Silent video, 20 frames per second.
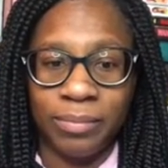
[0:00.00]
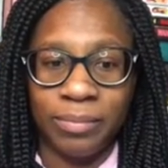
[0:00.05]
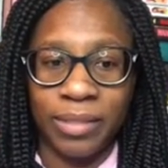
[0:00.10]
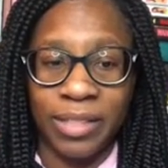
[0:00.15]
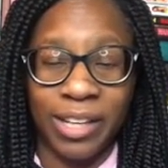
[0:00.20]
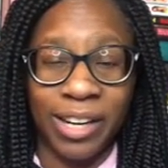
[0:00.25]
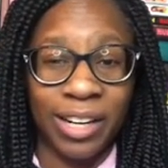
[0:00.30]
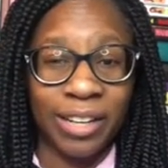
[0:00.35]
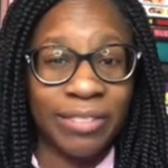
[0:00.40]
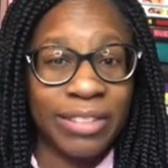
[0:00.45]

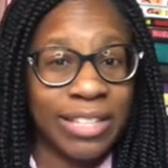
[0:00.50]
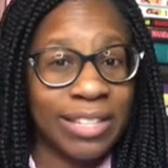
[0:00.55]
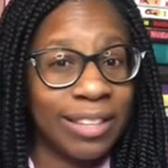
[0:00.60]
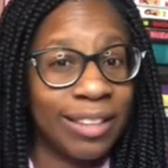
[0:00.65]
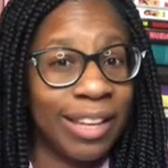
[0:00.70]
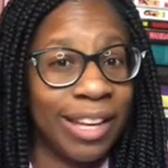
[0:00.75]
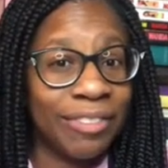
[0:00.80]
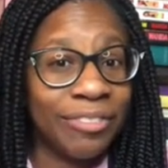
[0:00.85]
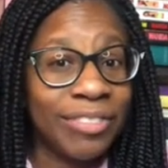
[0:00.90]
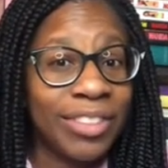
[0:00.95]
None of us
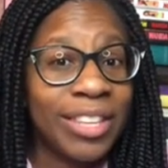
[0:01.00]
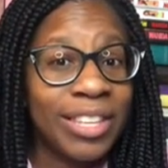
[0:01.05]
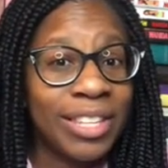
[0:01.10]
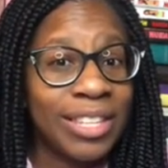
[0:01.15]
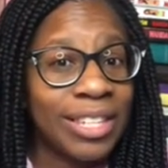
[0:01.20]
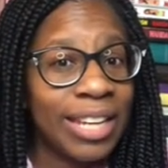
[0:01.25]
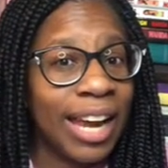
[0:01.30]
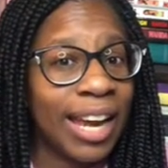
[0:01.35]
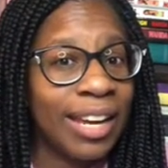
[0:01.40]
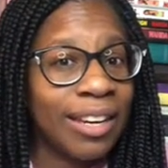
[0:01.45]
left the
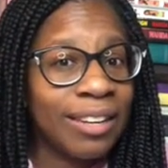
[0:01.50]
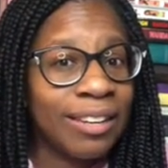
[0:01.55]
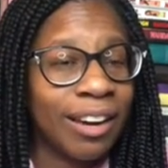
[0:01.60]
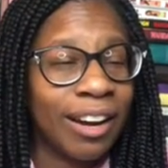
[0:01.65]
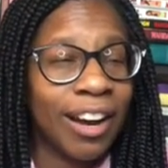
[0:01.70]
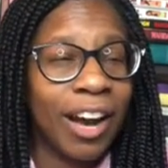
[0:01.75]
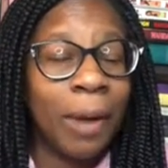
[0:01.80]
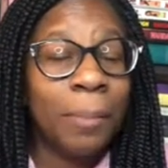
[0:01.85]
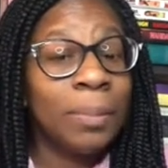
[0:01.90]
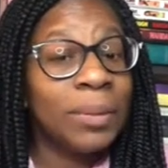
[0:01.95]
state. A
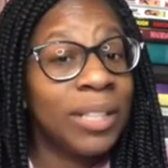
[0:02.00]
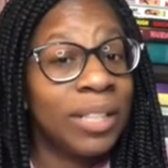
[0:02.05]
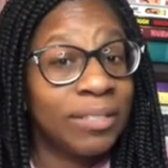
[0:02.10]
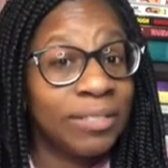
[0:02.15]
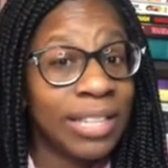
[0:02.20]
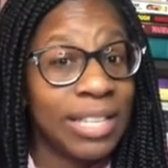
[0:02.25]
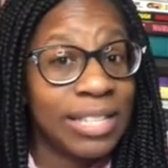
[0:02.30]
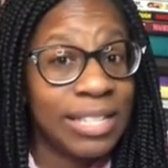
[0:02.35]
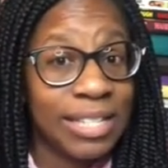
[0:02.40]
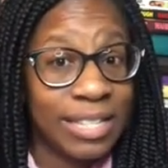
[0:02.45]
couple of
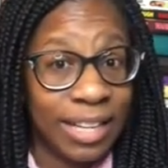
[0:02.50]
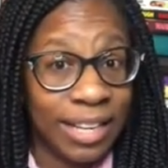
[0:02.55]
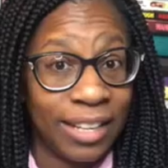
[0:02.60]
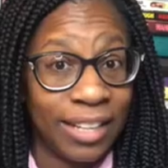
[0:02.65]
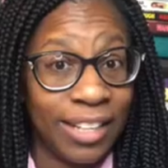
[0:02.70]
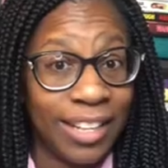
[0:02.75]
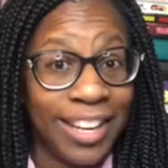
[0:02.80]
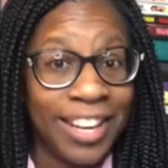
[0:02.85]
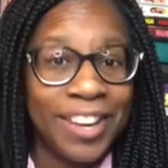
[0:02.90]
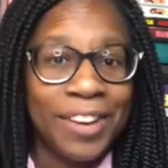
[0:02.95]
us
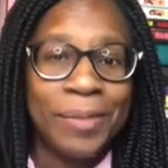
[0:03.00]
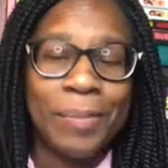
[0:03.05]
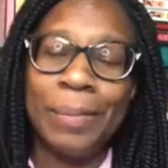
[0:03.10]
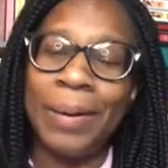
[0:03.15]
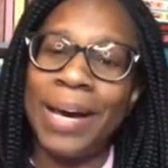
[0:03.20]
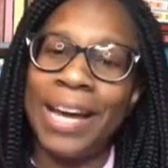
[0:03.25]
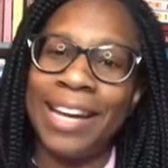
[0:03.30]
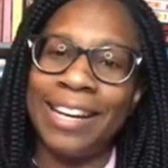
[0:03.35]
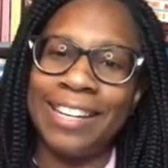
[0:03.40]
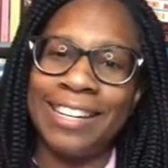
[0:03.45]
did,
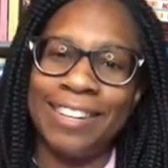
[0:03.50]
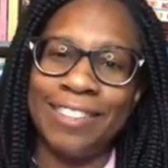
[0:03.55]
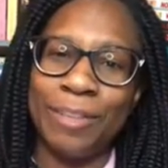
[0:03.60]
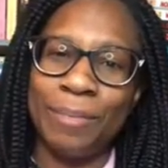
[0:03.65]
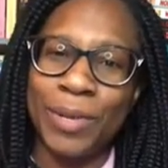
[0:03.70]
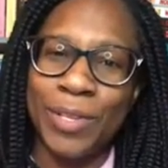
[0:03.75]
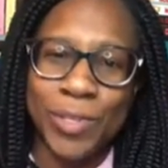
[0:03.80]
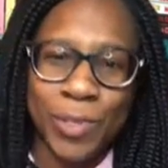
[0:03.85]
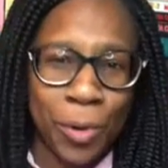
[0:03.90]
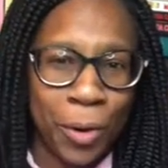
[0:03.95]
but the
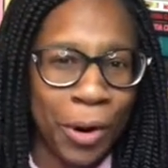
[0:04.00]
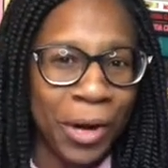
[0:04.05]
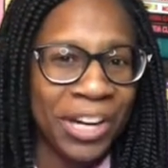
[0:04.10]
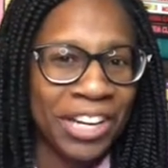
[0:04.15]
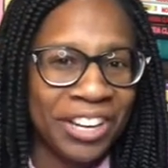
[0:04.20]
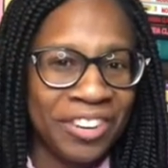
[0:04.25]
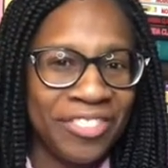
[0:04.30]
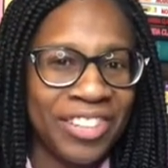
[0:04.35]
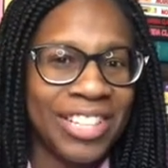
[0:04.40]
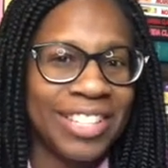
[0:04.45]

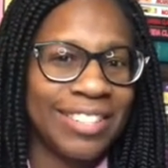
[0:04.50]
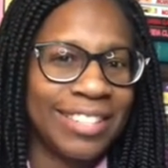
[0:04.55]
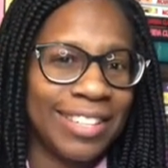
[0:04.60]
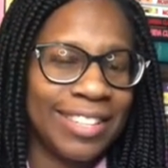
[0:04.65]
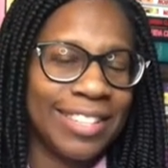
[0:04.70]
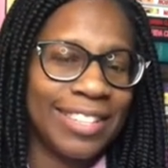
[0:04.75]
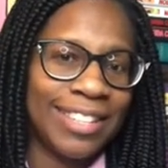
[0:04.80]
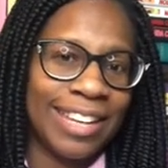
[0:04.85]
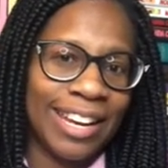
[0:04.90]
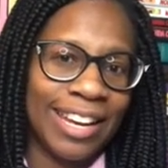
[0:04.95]
majority of us
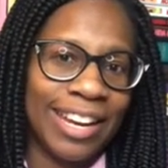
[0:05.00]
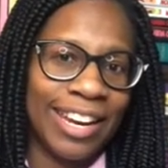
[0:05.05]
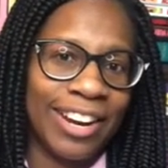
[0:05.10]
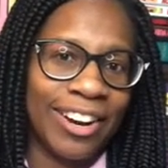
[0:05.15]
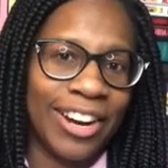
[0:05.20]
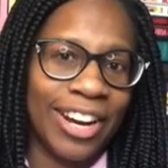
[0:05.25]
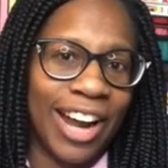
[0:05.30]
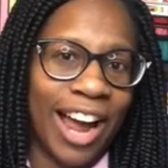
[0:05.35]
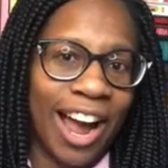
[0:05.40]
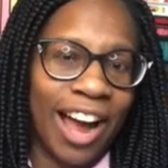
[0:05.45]
did stay
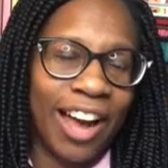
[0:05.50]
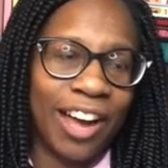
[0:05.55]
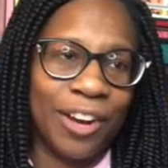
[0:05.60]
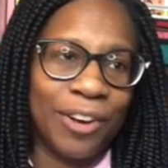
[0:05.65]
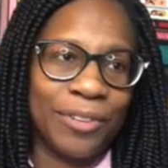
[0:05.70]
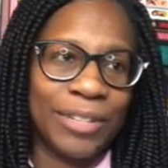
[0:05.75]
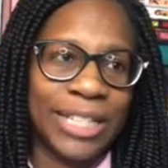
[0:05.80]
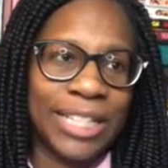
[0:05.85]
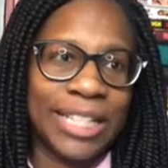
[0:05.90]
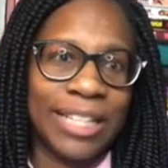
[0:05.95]
here in
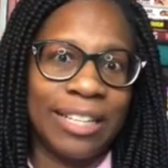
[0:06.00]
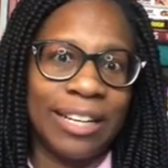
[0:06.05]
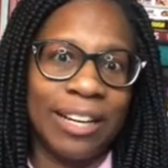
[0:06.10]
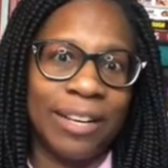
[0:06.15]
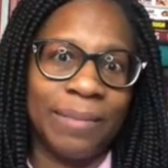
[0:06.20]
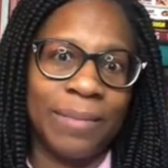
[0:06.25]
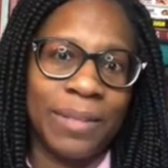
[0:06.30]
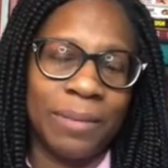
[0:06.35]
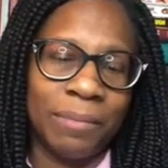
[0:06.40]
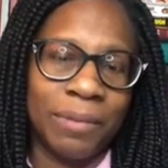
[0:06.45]

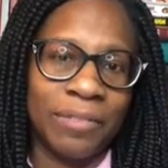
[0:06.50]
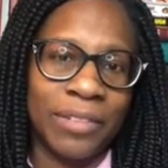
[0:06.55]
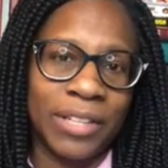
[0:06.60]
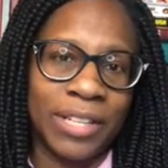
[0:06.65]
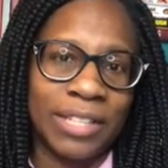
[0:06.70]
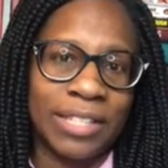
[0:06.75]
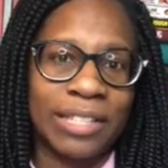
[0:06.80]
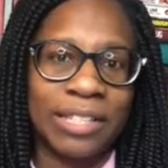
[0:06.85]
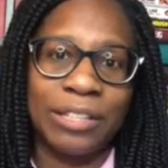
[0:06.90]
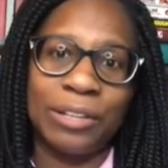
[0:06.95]
Iowa. Some of
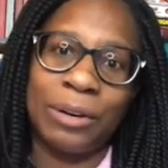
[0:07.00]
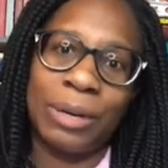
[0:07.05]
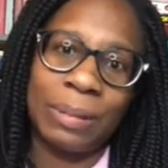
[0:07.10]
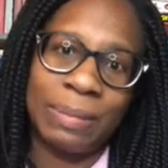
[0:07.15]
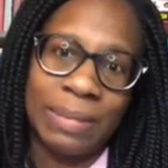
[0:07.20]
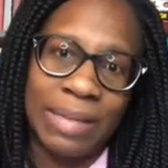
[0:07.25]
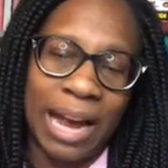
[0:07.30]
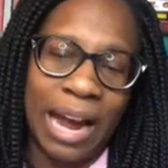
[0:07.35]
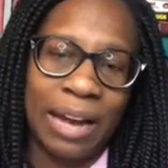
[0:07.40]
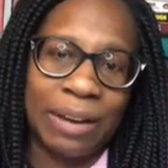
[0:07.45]
us did go up
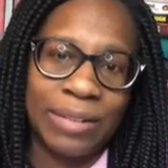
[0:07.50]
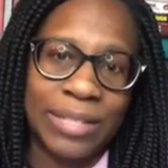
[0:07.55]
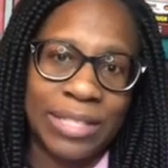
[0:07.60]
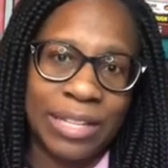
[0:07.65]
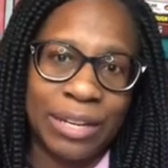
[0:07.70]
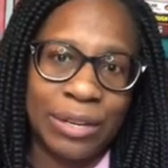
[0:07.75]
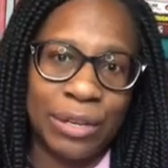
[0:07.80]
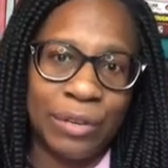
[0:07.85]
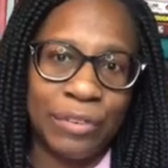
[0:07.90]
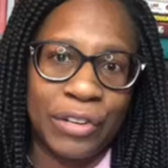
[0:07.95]
to Iowa
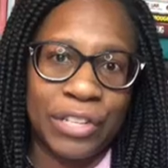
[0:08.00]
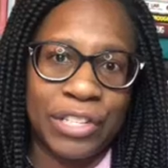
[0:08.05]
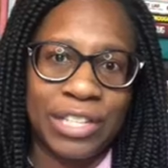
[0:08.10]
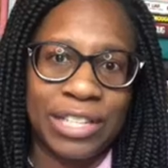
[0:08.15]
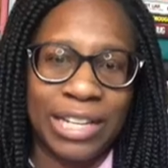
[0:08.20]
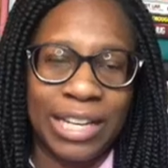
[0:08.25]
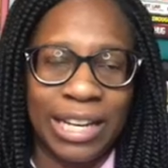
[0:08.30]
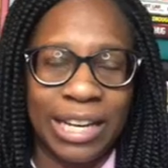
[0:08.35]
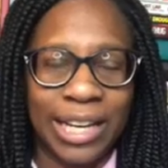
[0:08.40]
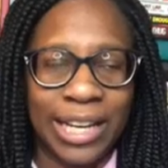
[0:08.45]
State
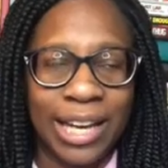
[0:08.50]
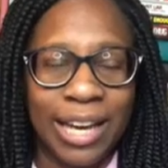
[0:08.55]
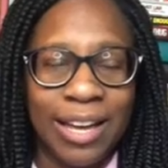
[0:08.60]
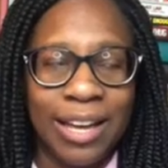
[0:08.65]
University.